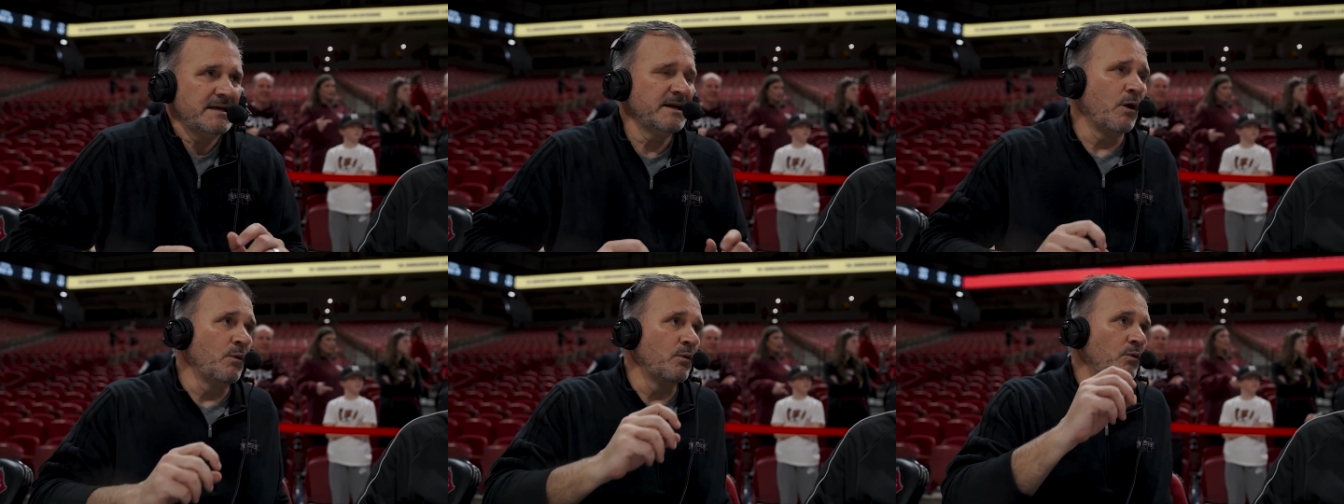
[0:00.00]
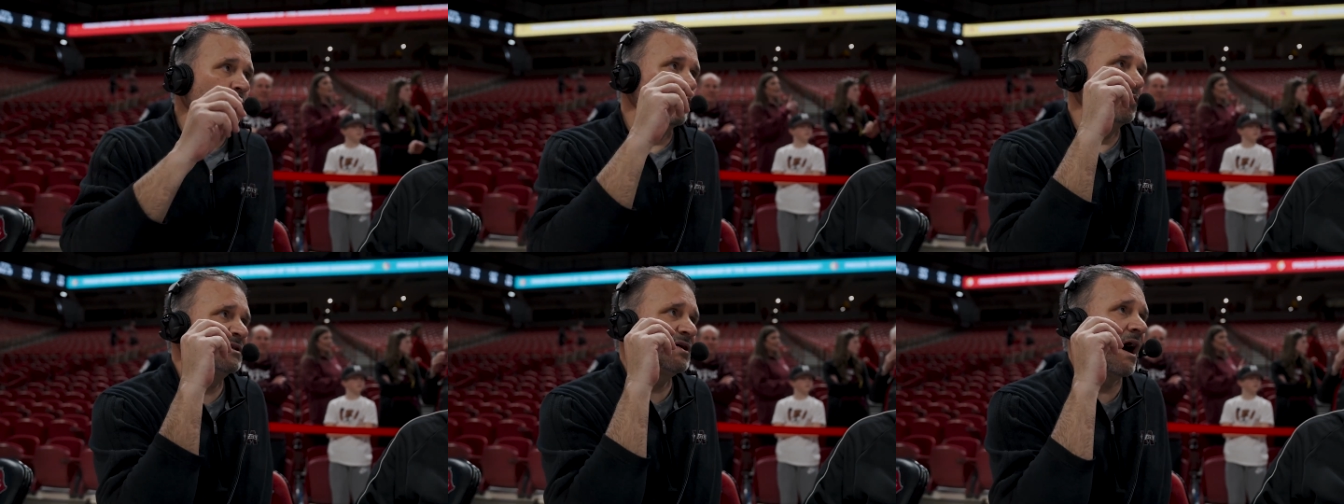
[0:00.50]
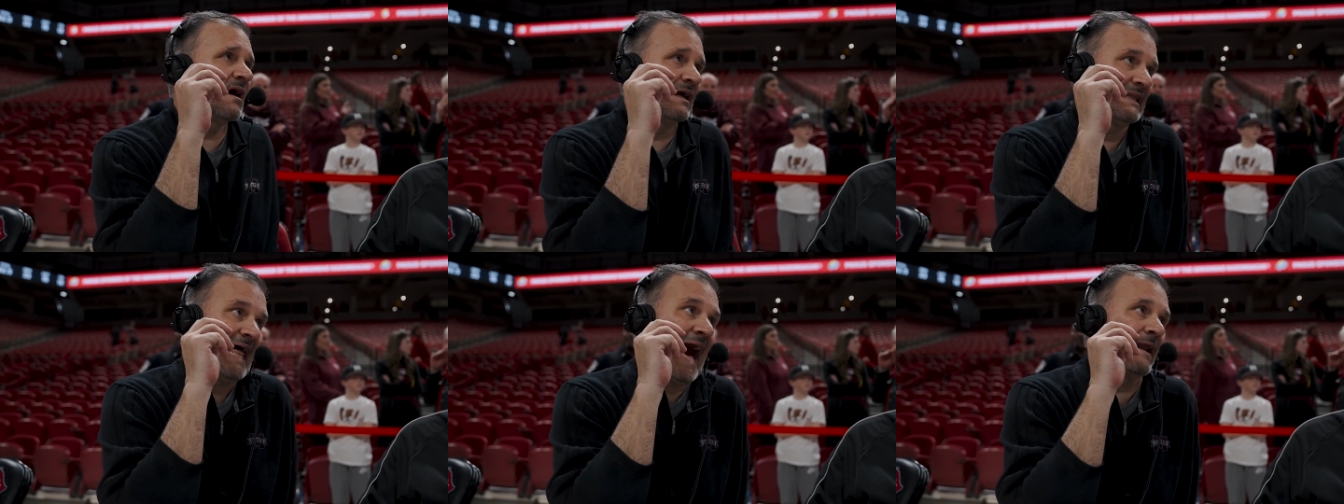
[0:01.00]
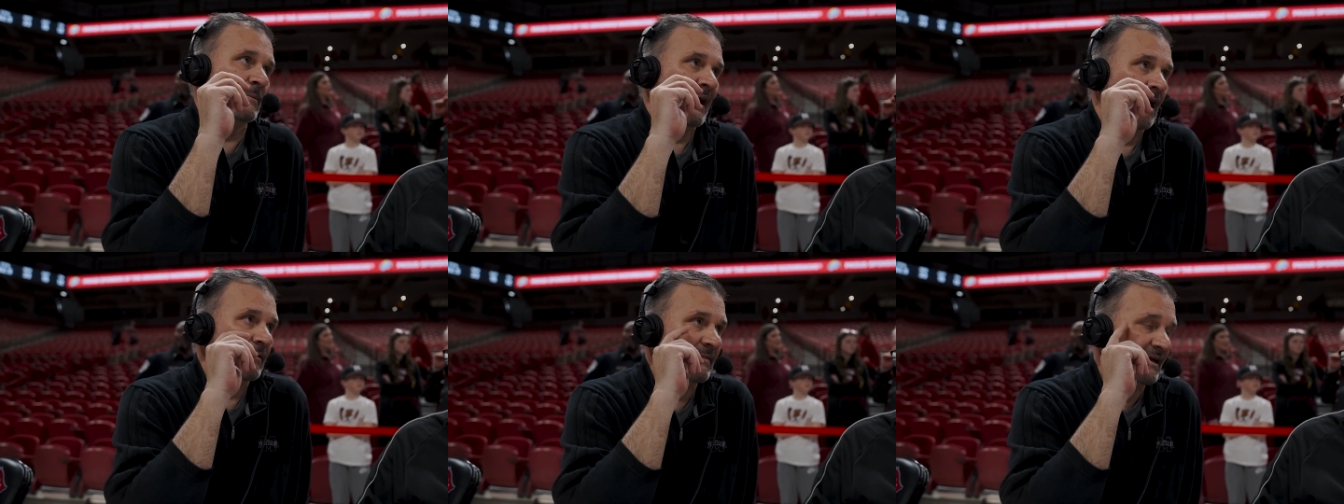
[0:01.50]
You know, we talk a lot
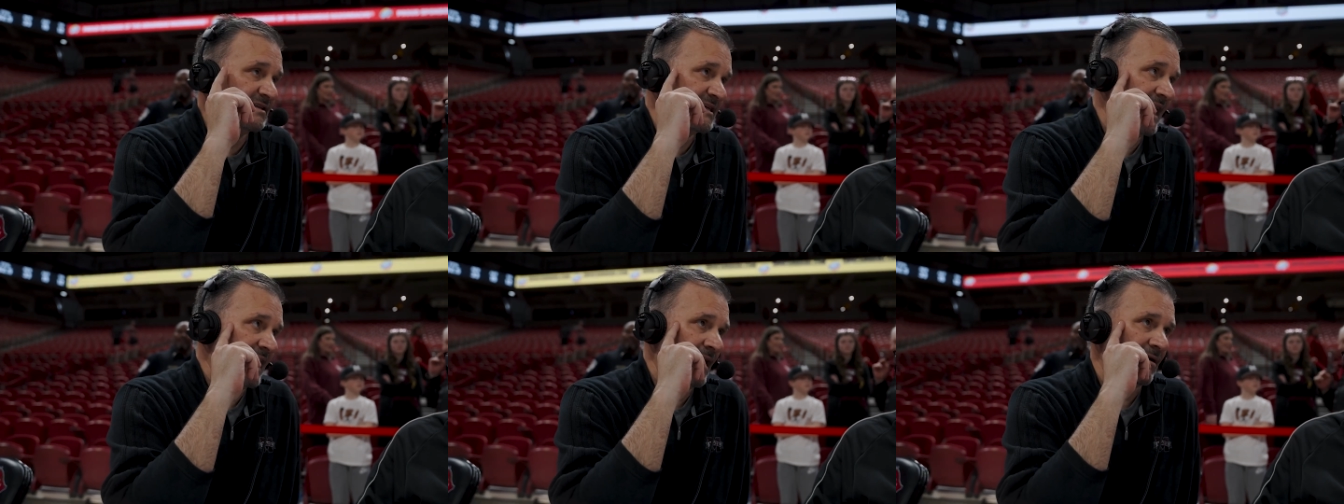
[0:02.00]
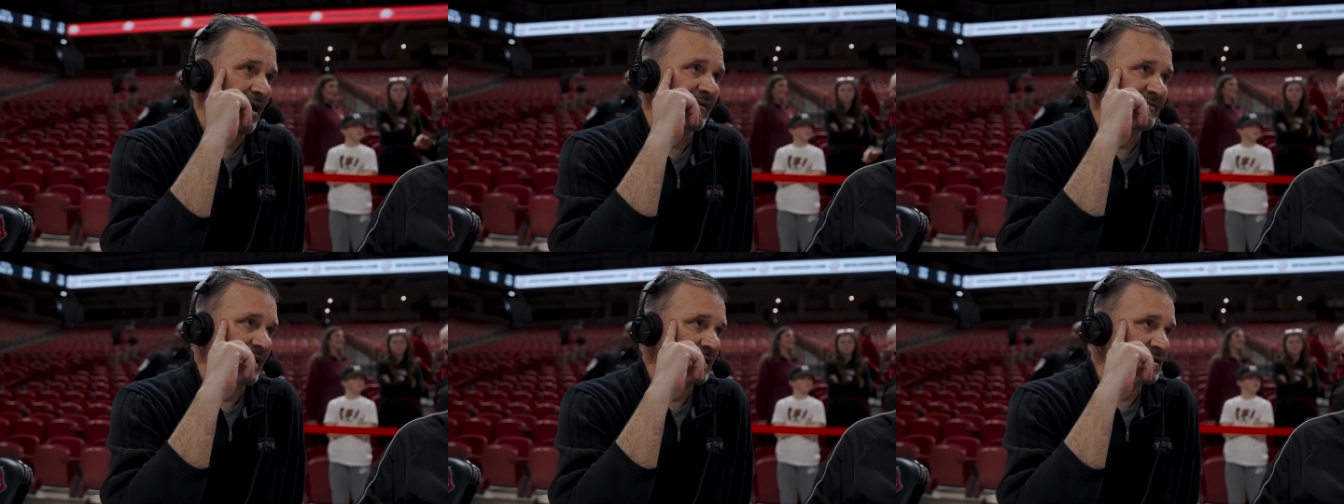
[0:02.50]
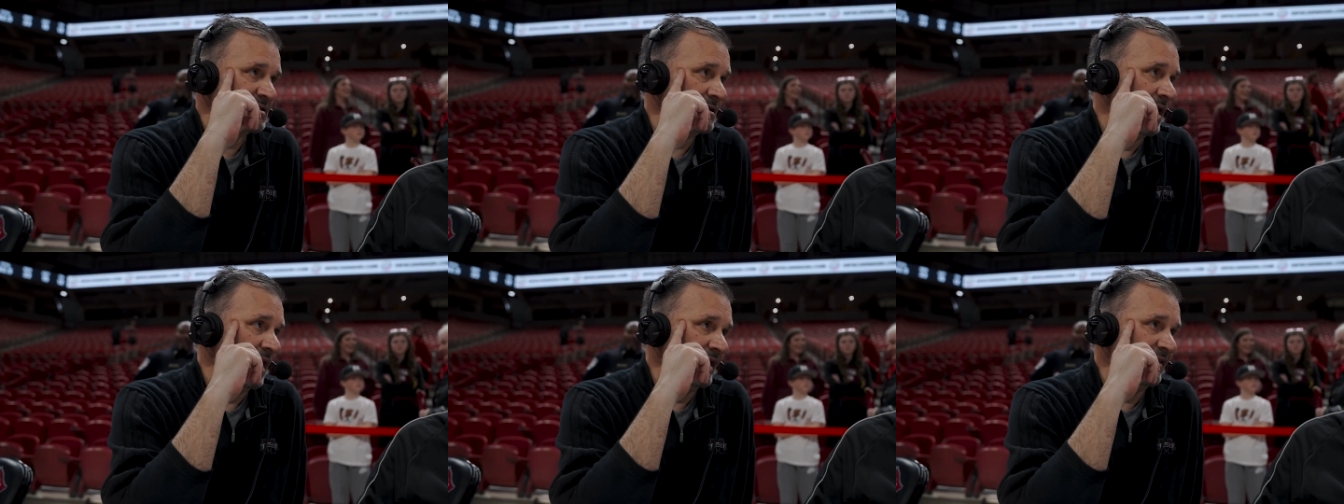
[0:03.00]
about inside-out offense, uh,